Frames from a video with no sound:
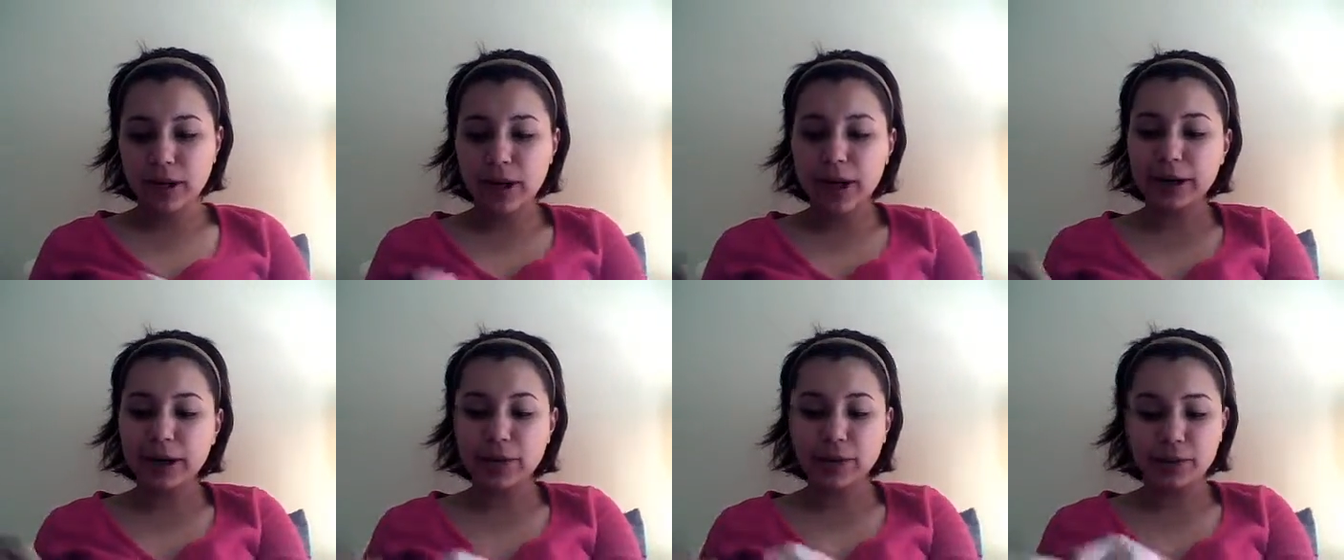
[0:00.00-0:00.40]

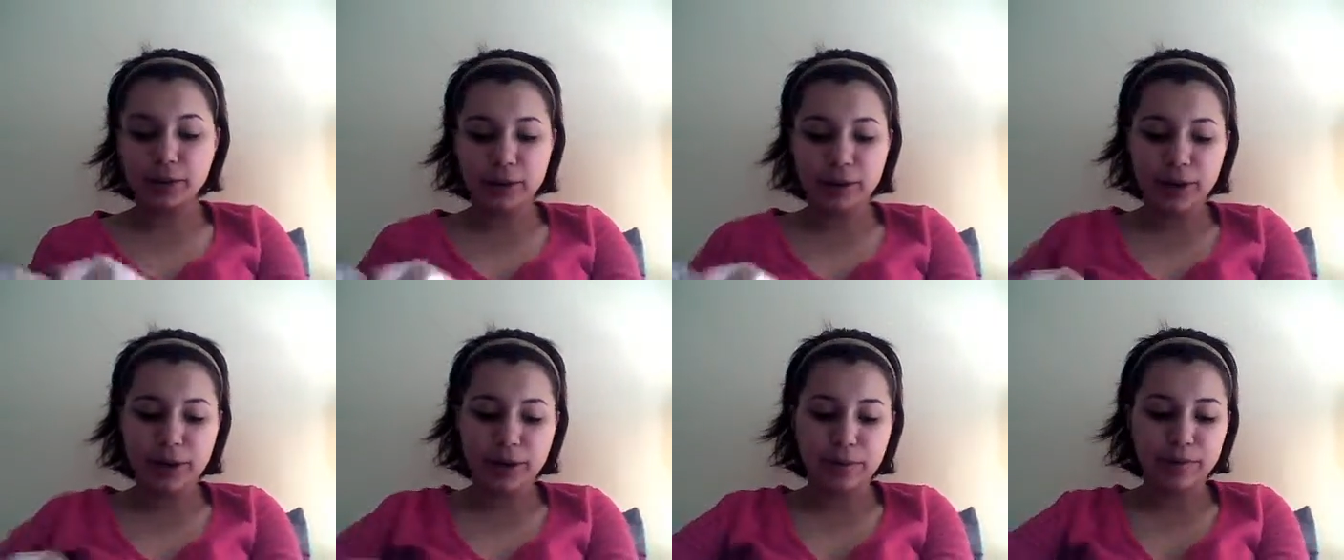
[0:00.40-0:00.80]

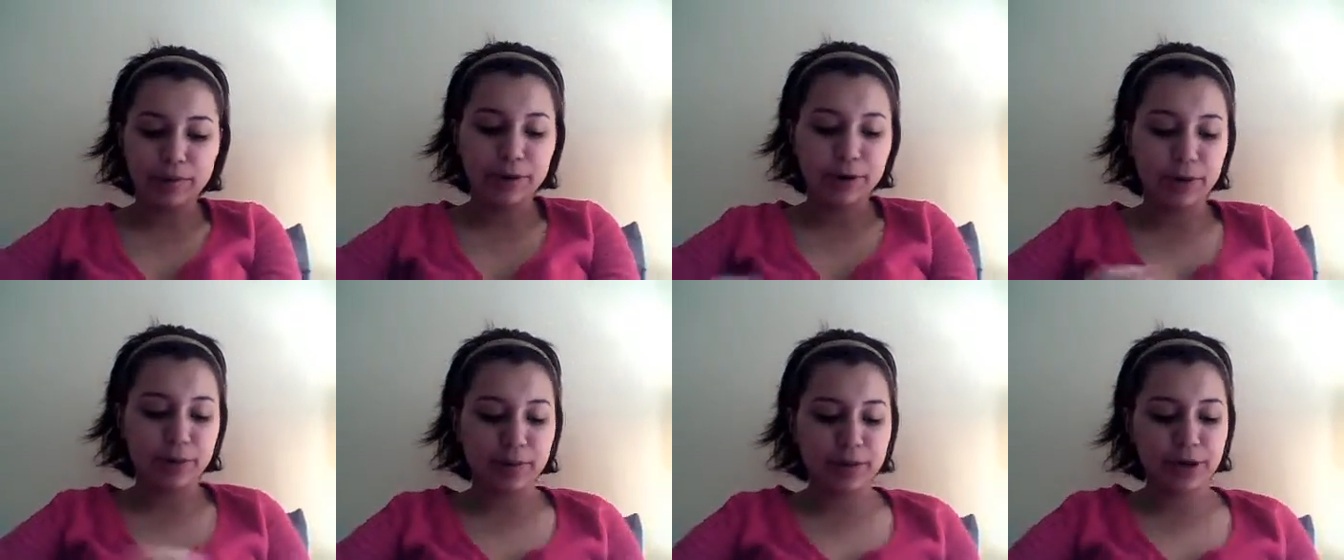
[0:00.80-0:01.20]
anywhere,
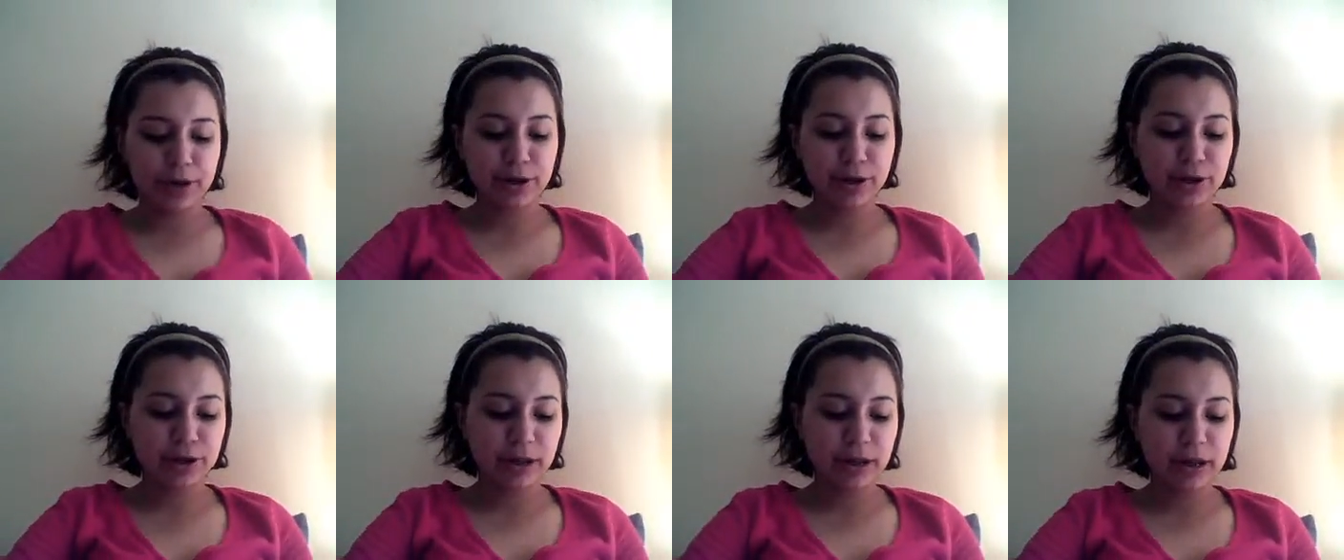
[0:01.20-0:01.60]
pretty
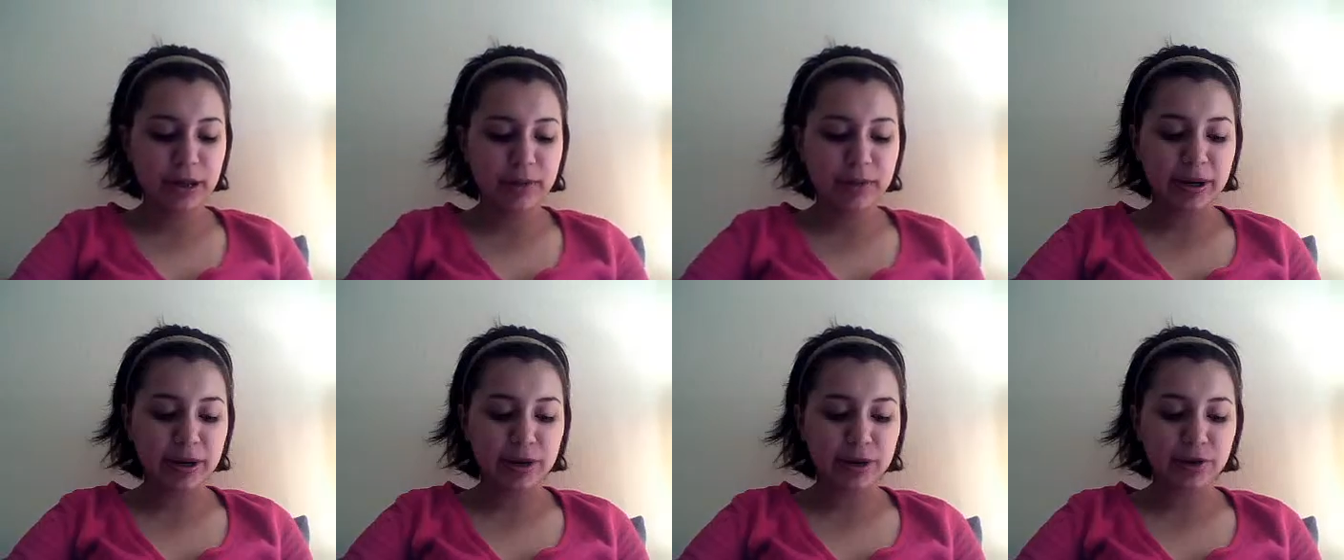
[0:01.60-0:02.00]
much. You can
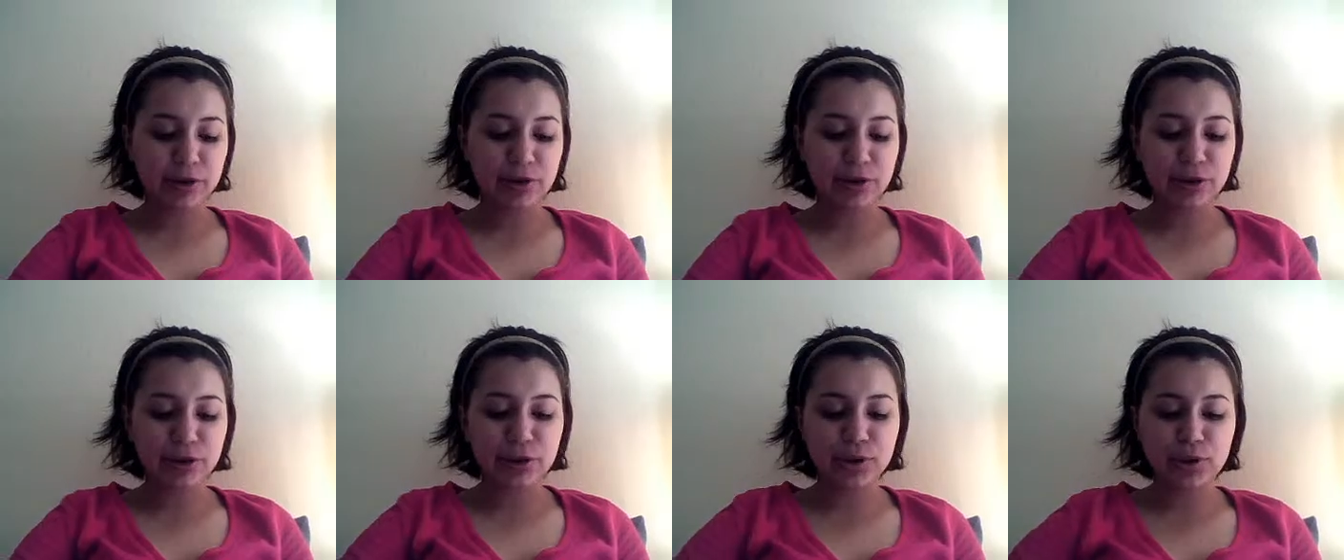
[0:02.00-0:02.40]
get them at a
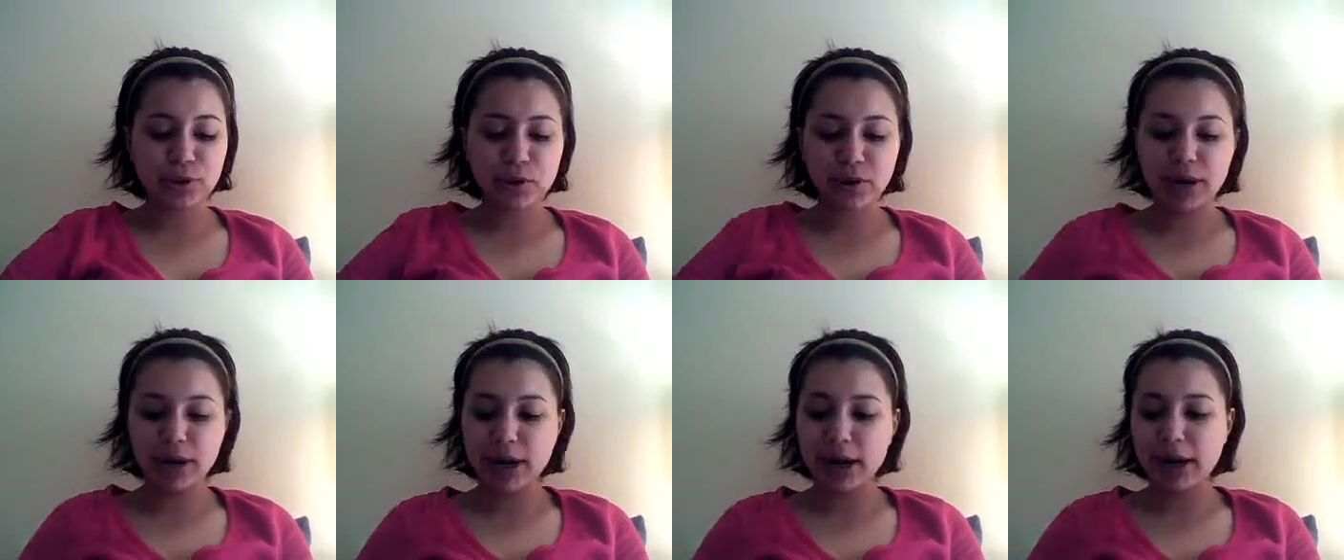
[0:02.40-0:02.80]
grocery
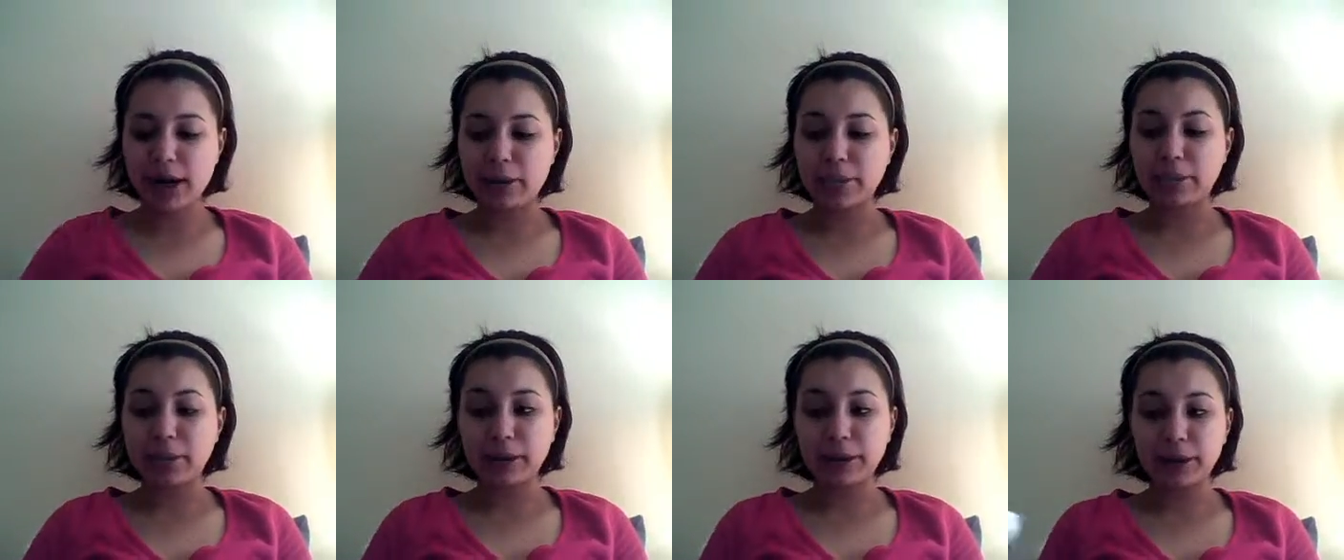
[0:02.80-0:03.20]
store,
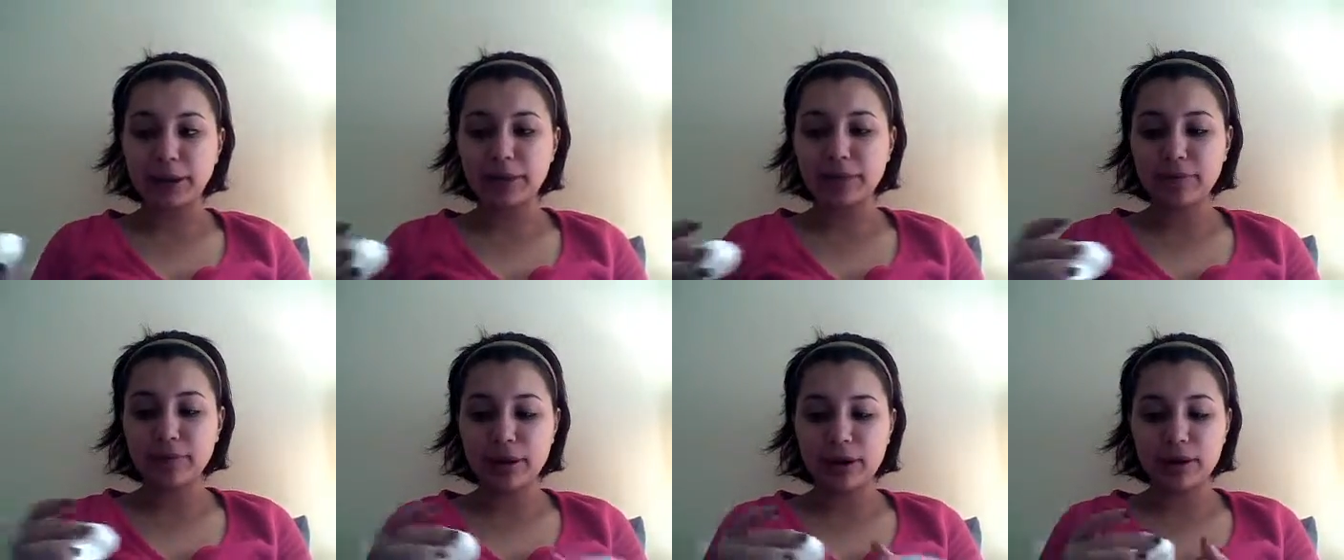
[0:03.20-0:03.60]
I
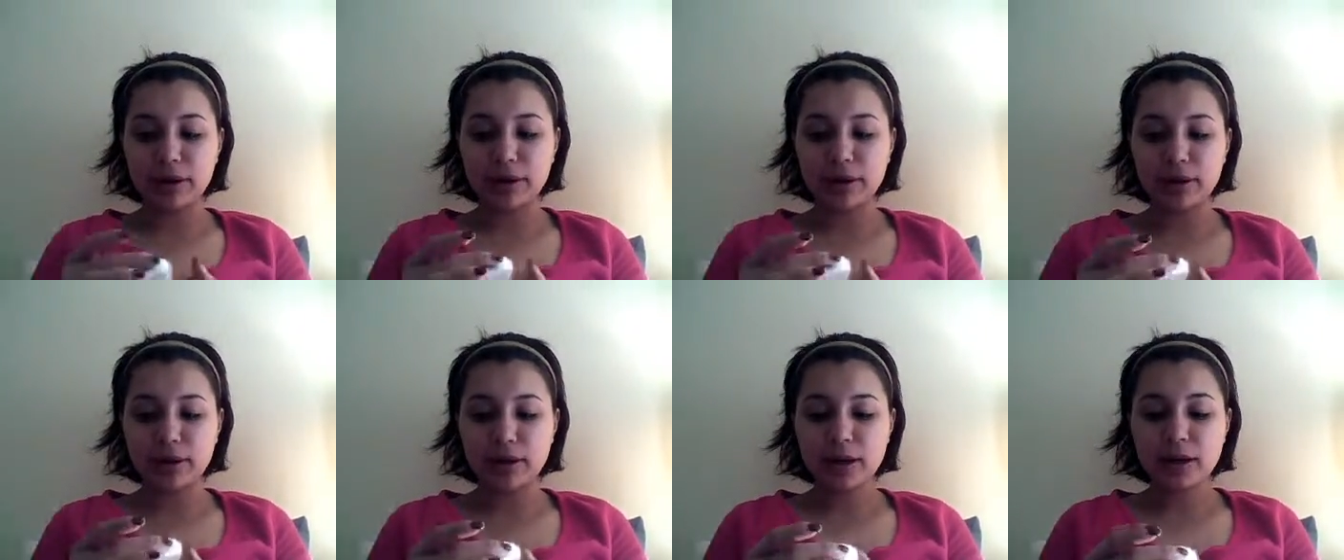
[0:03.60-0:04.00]
believe, in